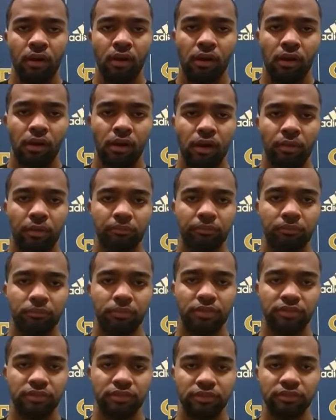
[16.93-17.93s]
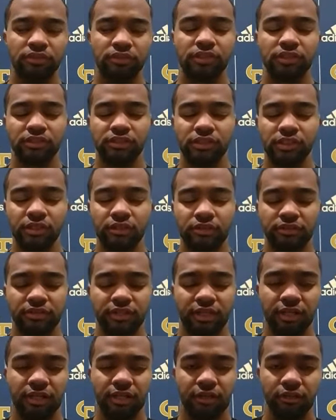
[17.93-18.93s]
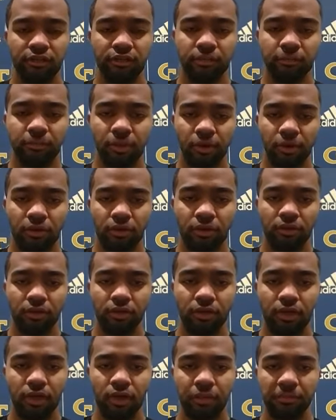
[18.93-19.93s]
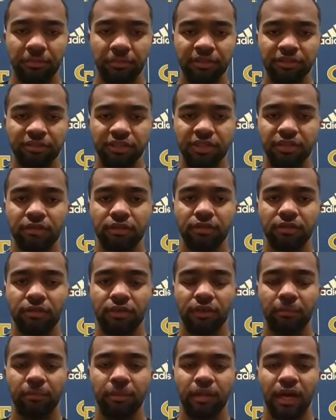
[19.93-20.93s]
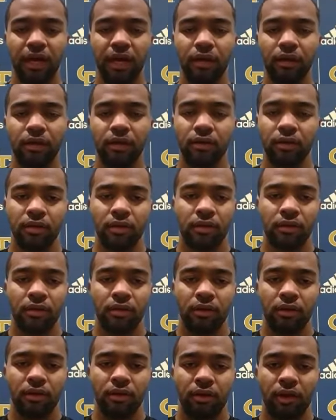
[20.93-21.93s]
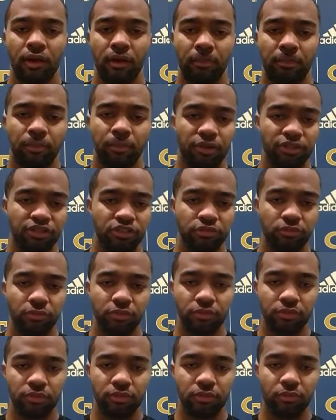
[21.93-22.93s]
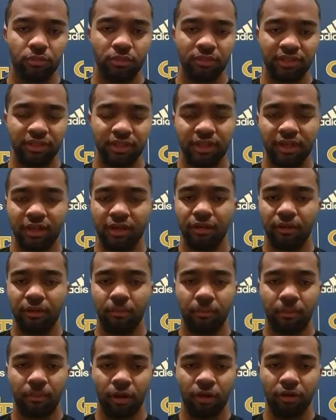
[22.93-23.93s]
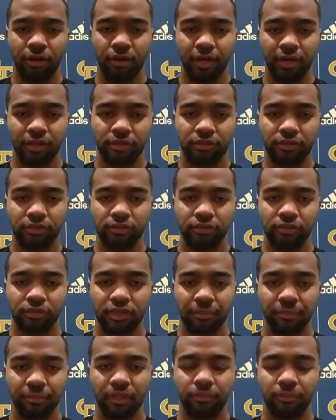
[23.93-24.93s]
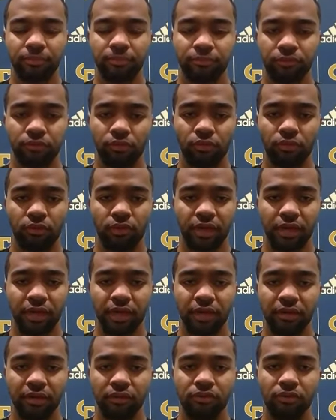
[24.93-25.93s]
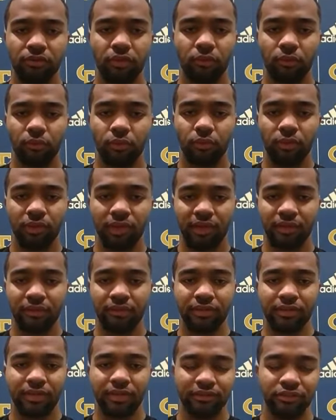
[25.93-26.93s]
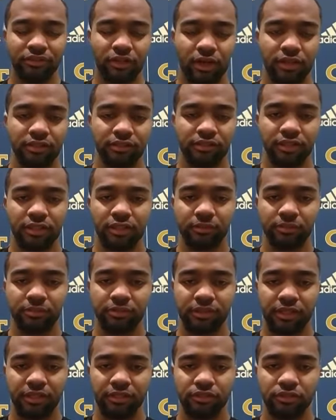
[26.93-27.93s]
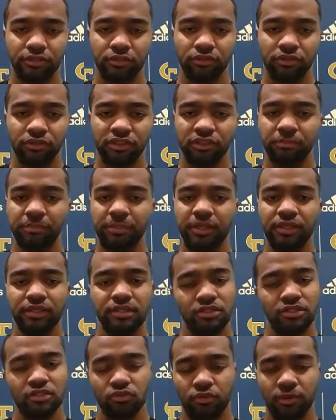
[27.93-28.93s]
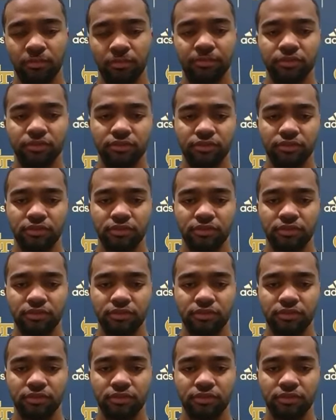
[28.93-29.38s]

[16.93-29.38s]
To continue to take care of the ball, continue to apply pressure within their ball handlers coming up the floor, and you know when they're trying to set chase, so just be disruptors.